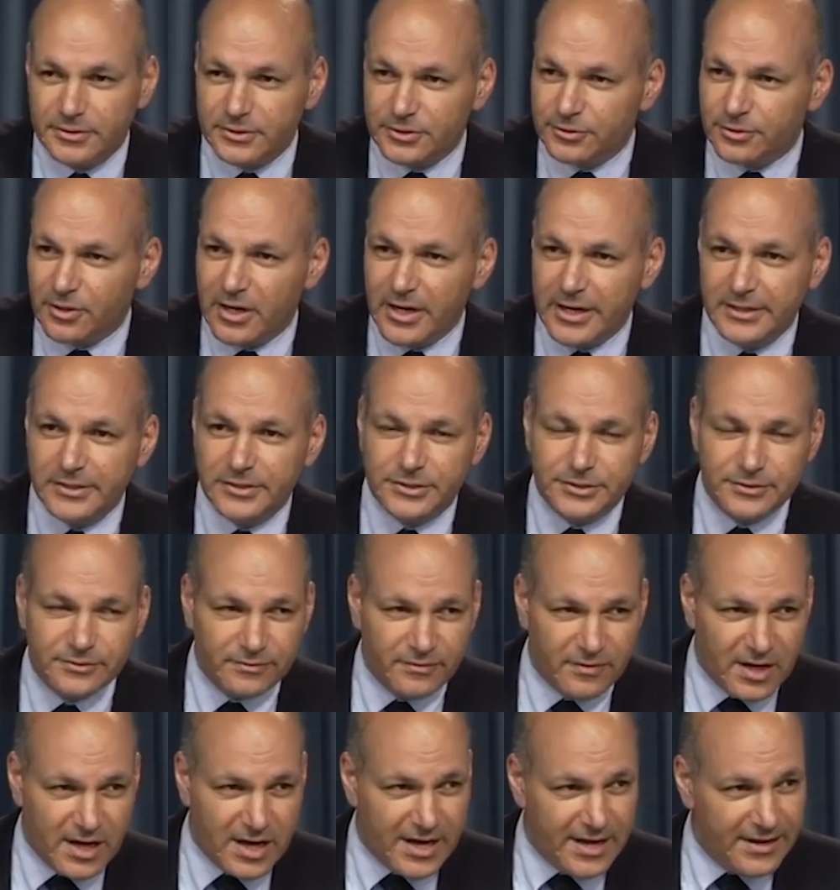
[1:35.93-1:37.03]
to try and
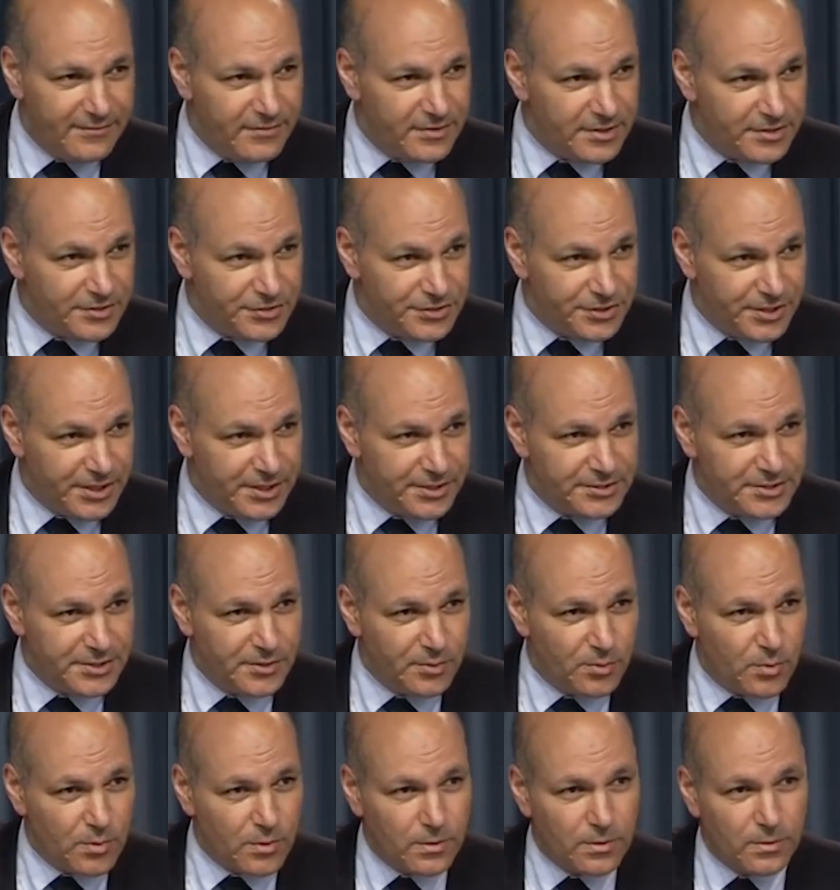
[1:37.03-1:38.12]
survive in a
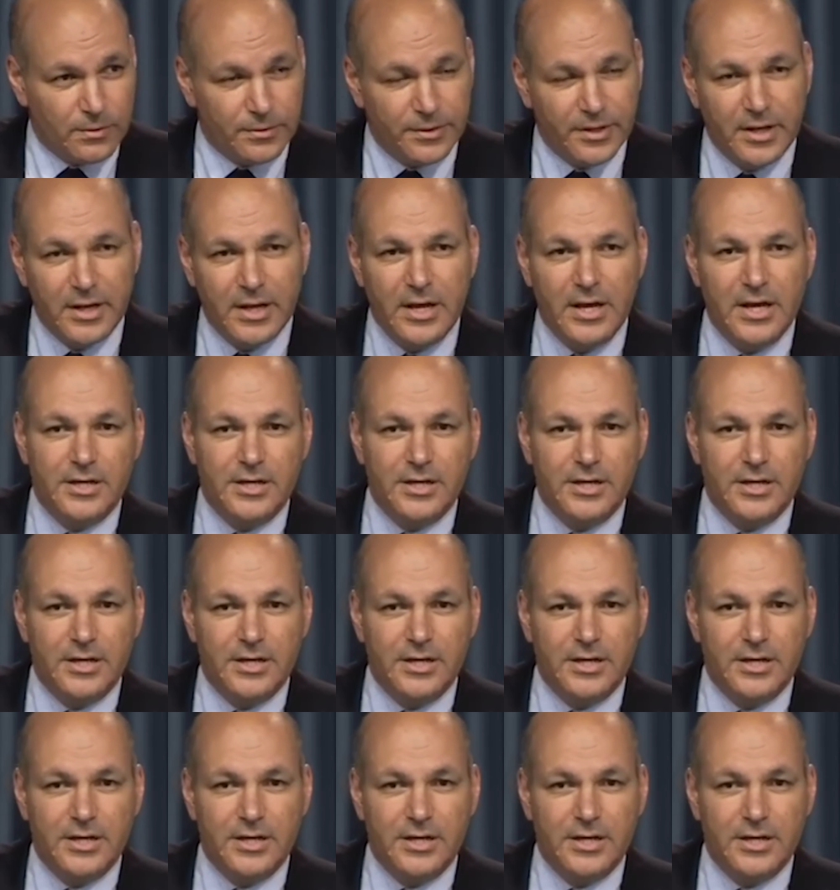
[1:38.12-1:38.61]
changing world,